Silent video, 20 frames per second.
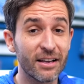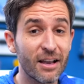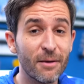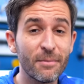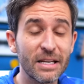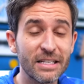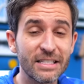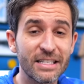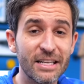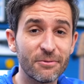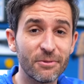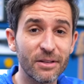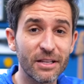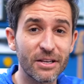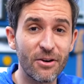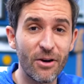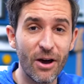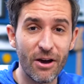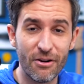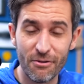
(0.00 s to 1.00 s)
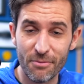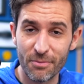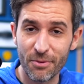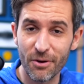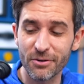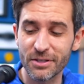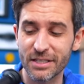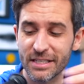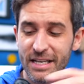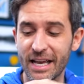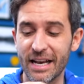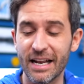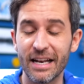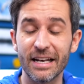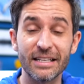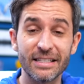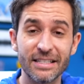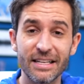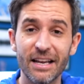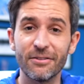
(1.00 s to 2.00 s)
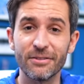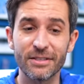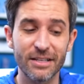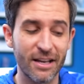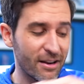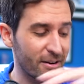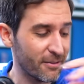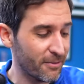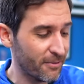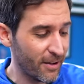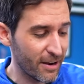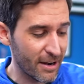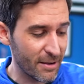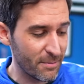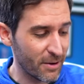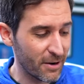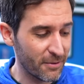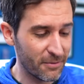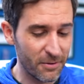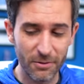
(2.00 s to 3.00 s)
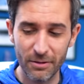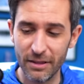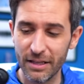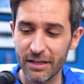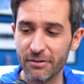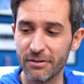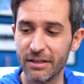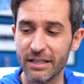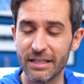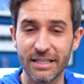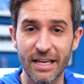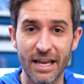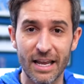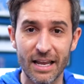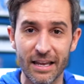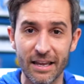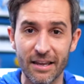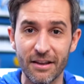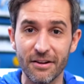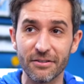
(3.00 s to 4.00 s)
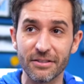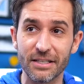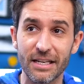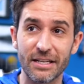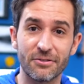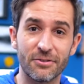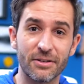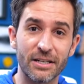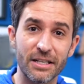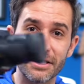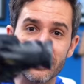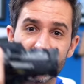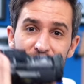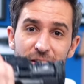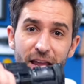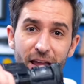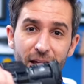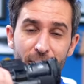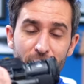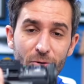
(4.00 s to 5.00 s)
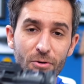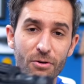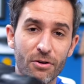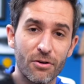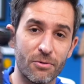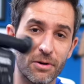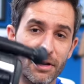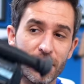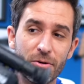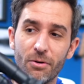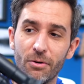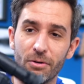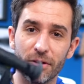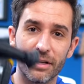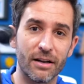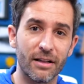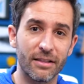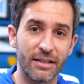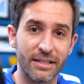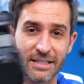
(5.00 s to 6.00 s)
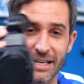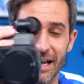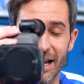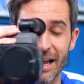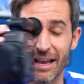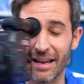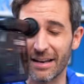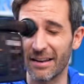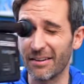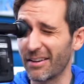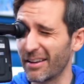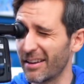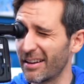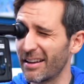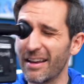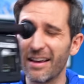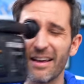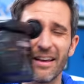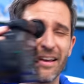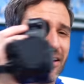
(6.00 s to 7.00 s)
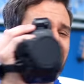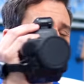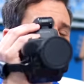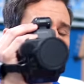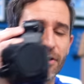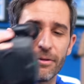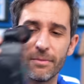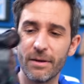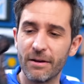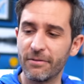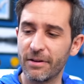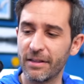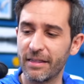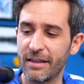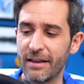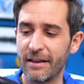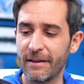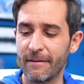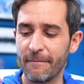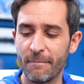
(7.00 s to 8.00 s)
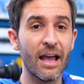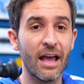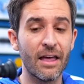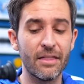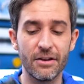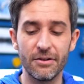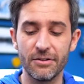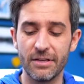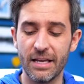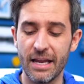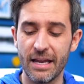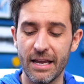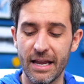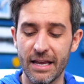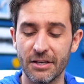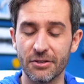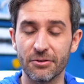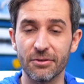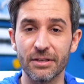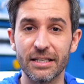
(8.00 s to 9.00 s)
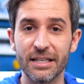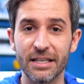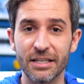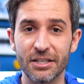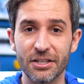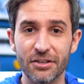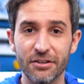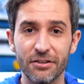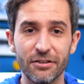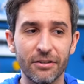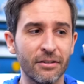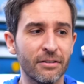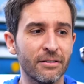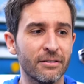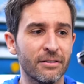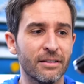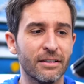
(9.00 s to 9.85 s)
companies didn't really know how to approach that. And it sounds kind of funny, but if you literally take, here's a traditional camcorder where you hold it on the side and you can film everything, and then you take a traditional